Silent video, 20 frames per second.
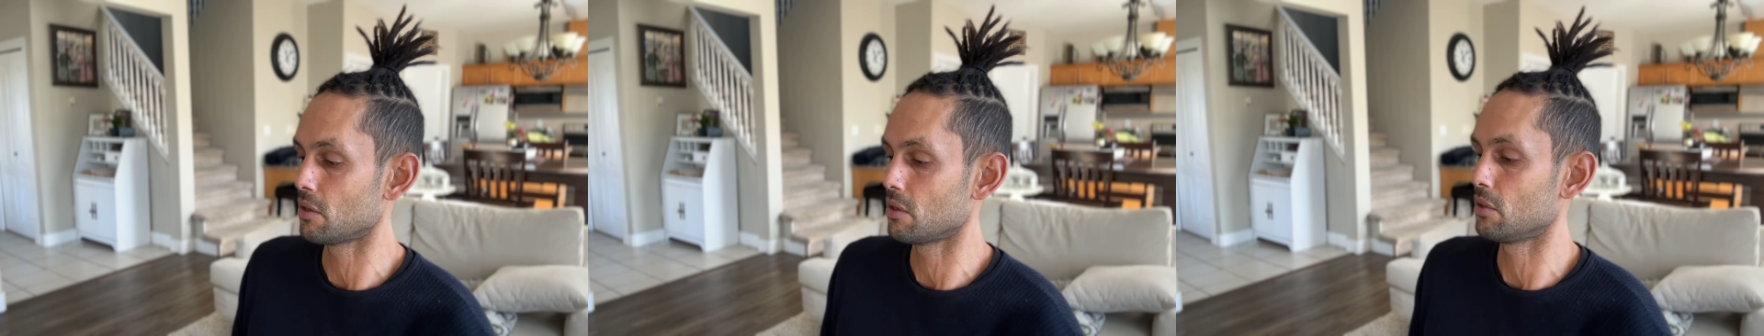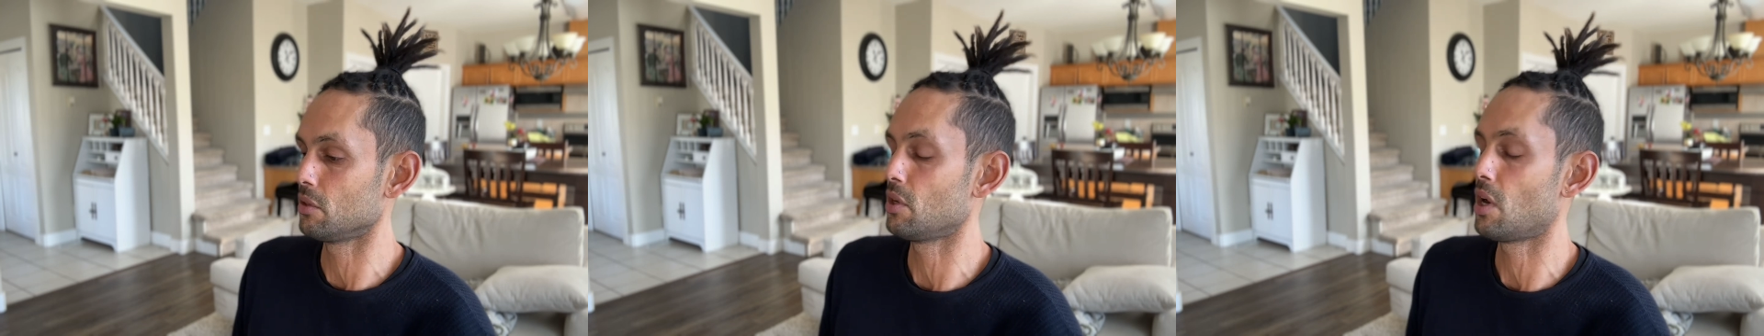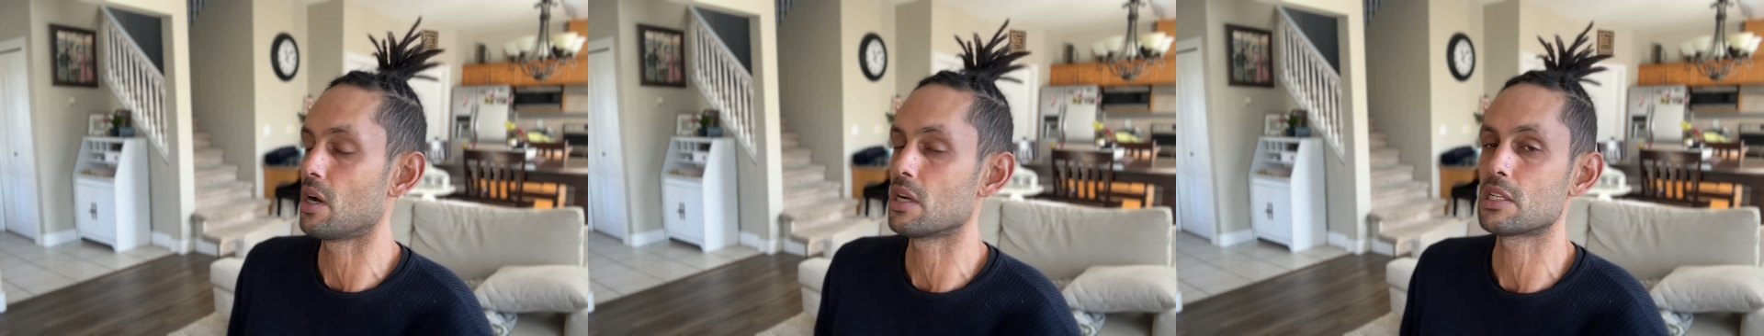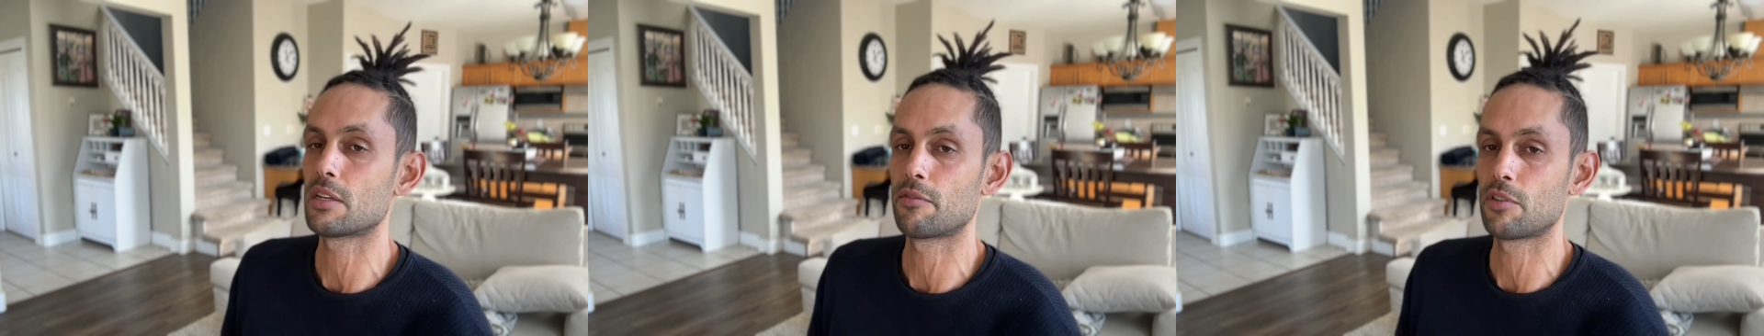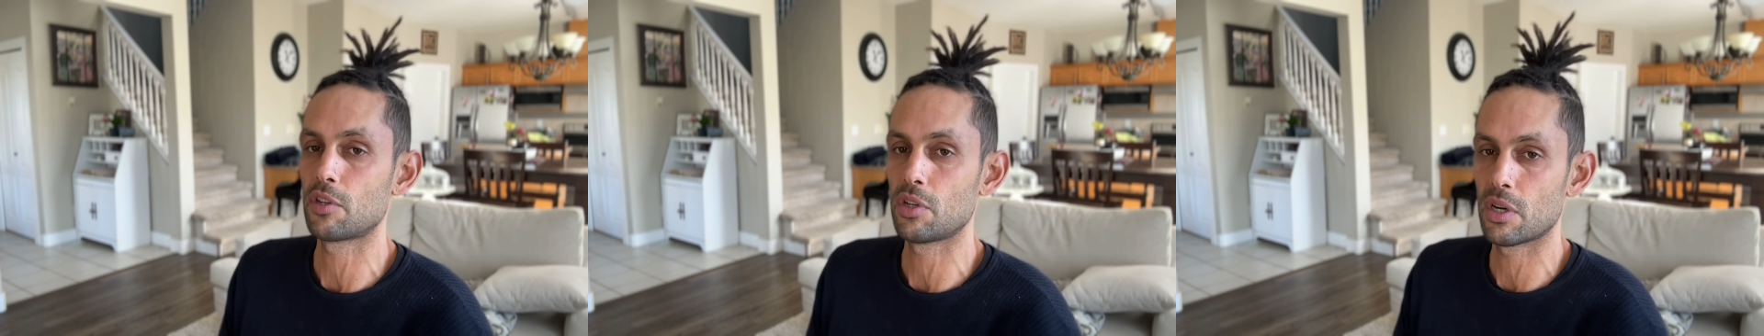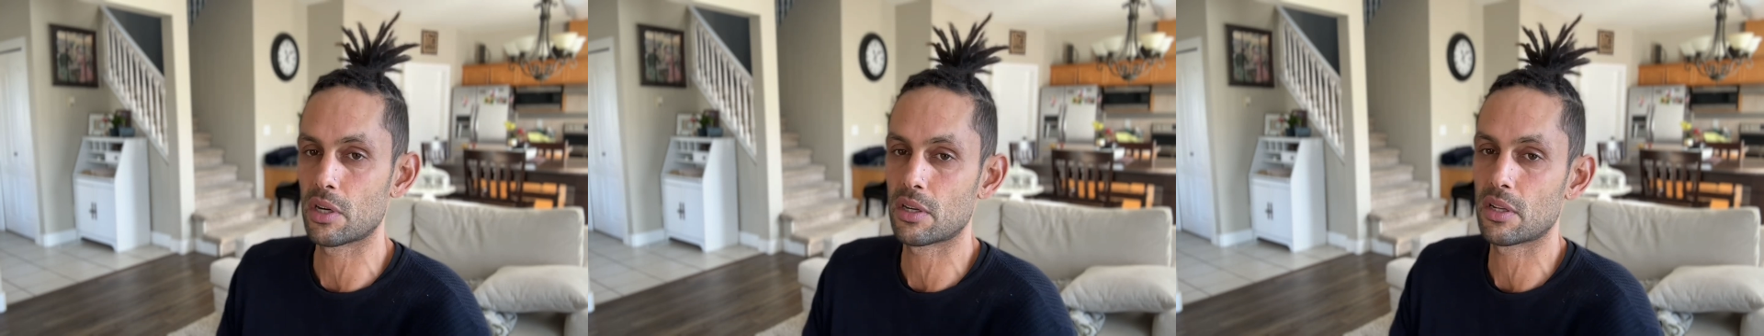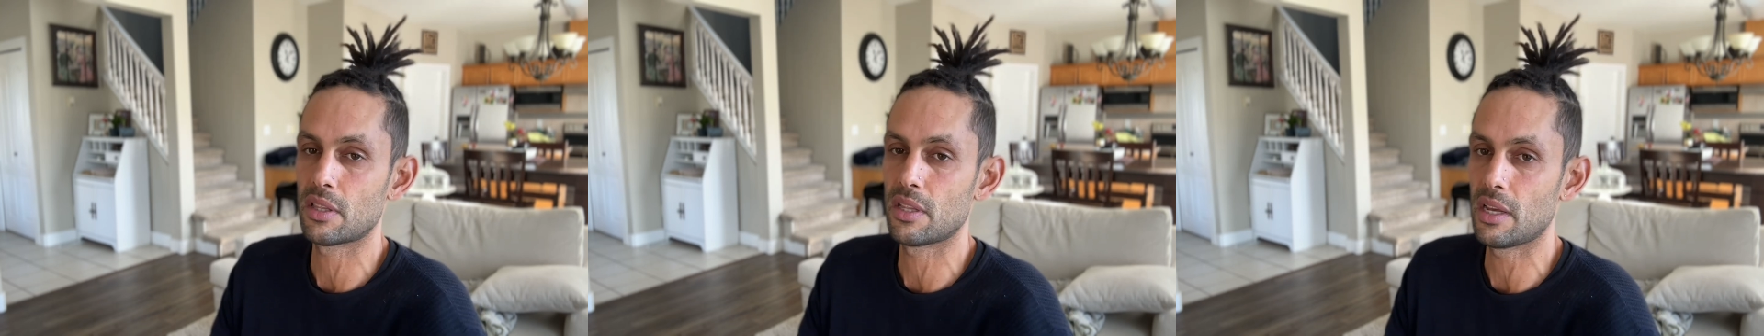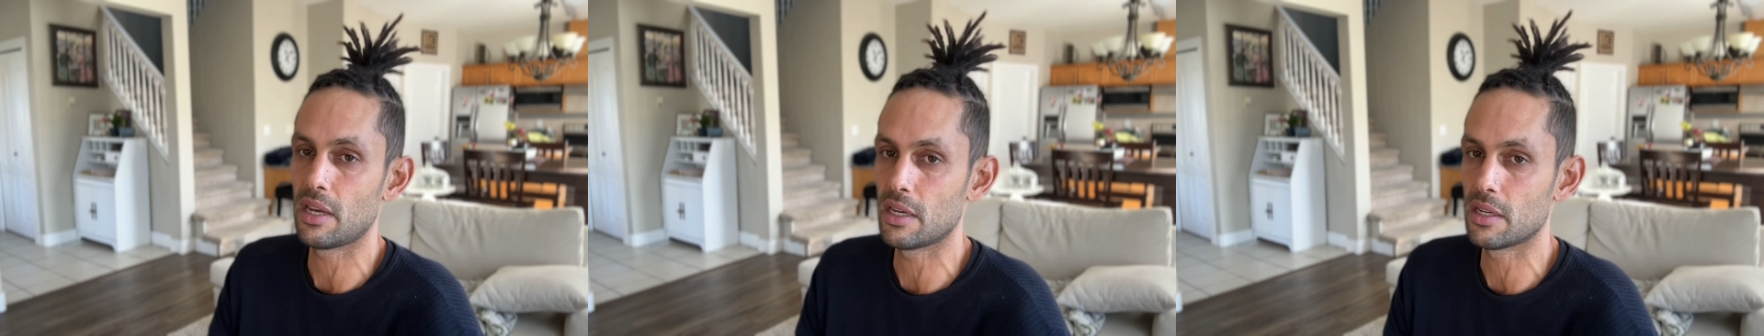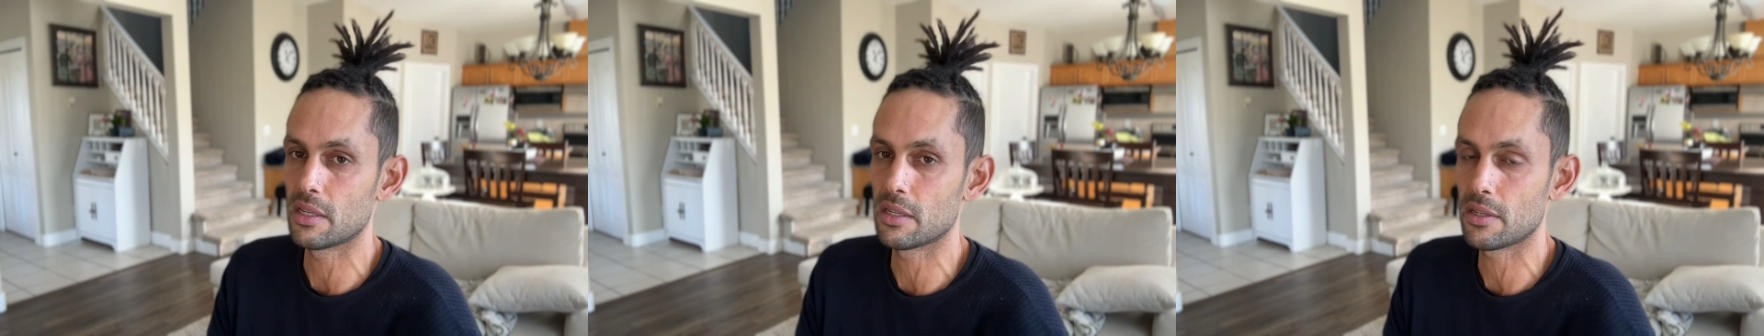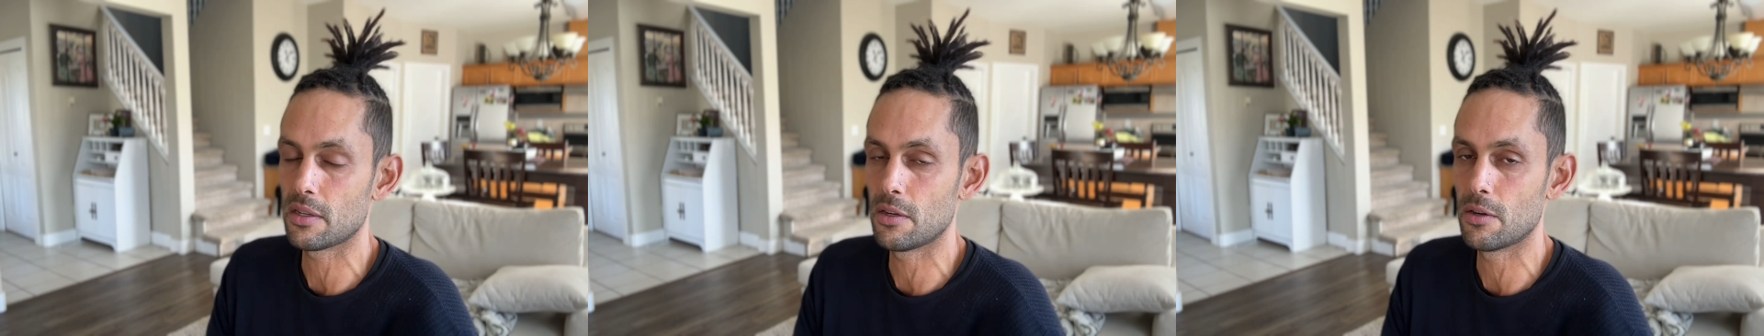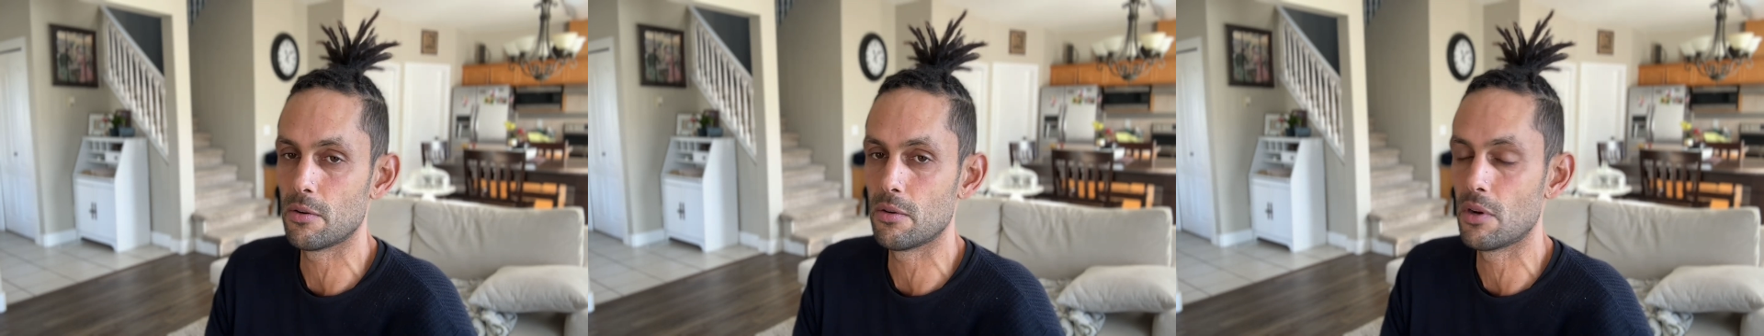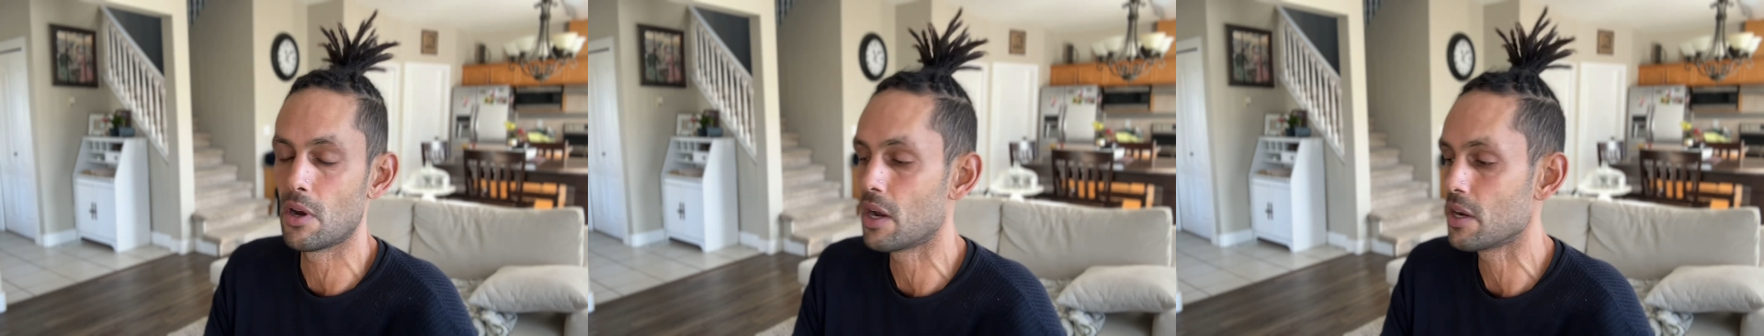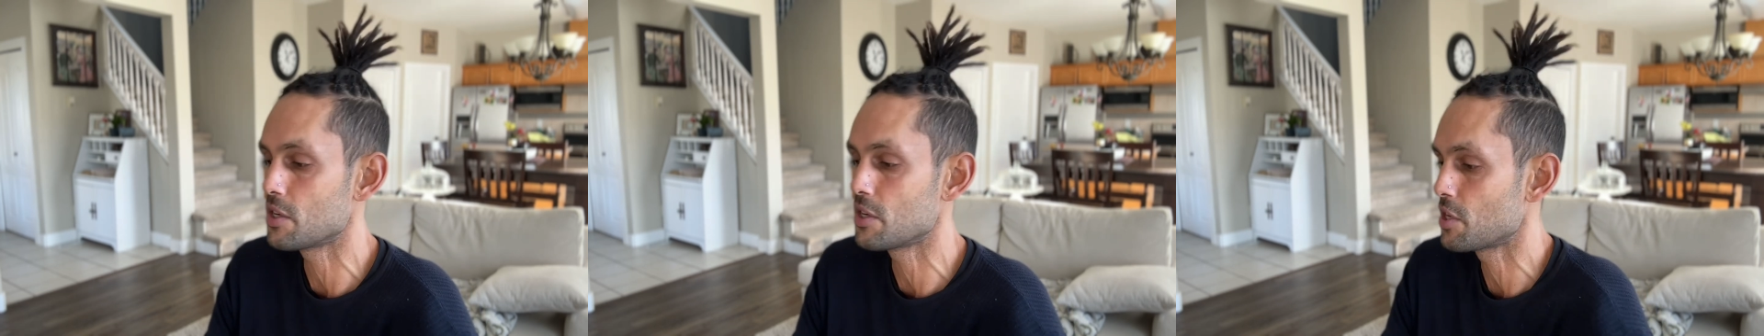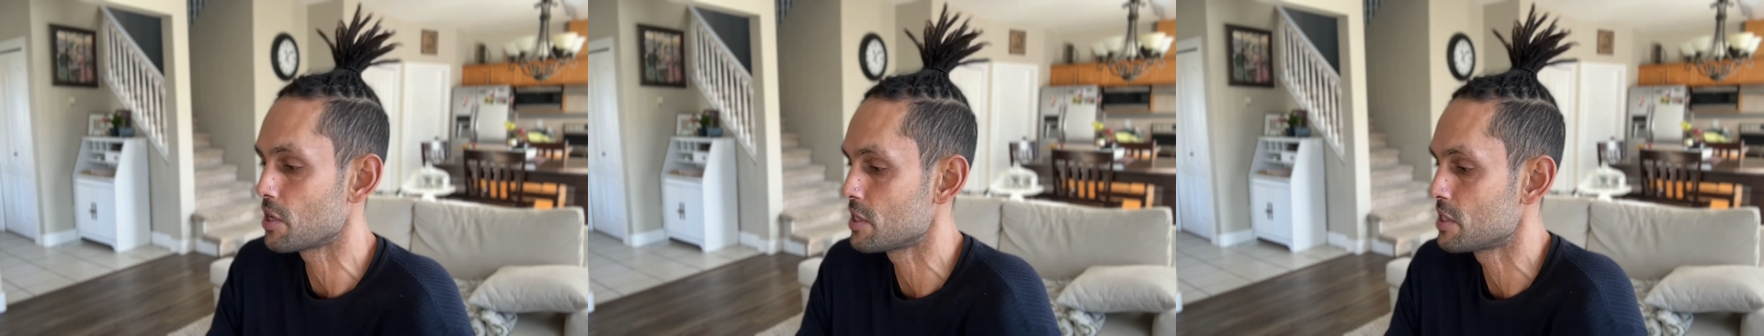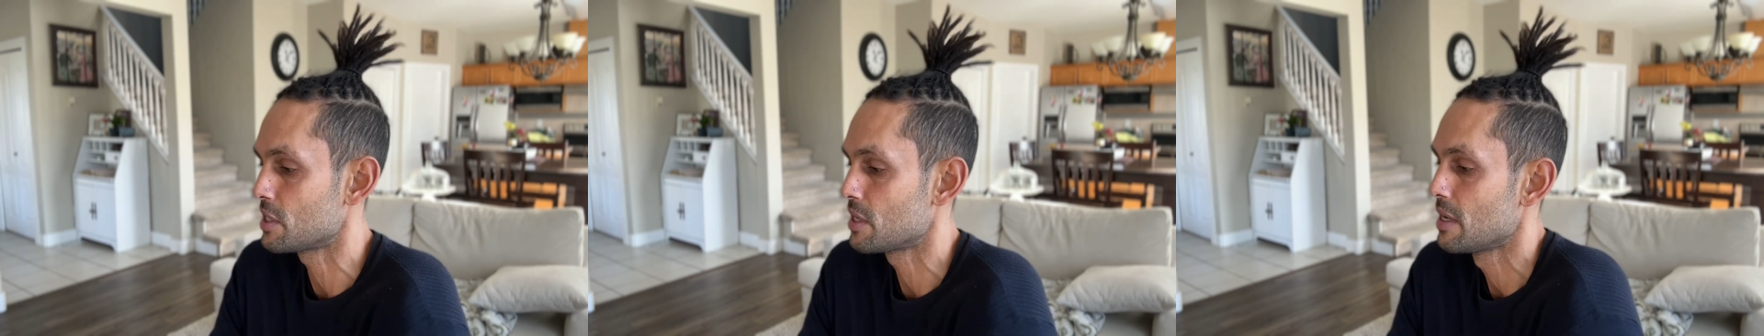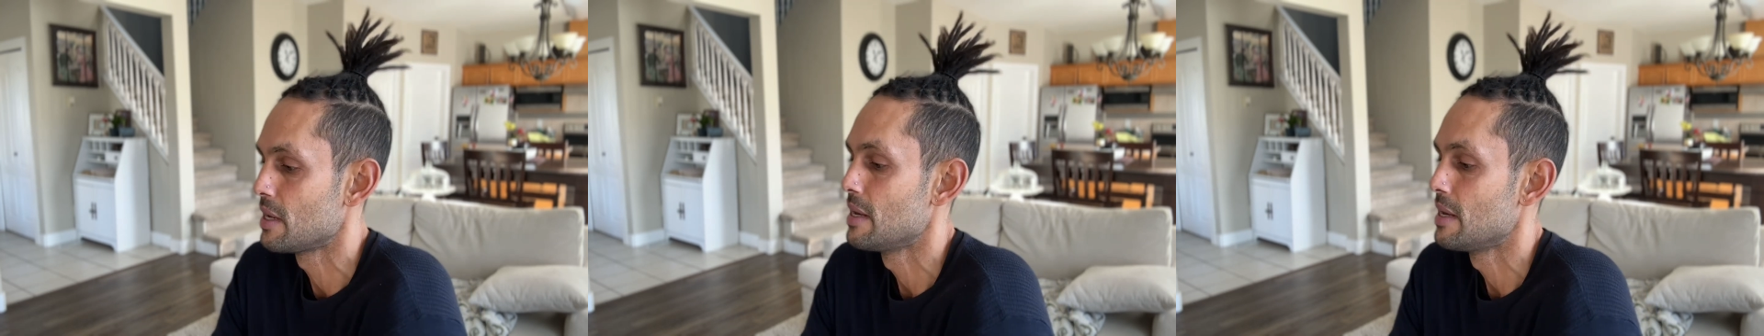lots of cooked things, not just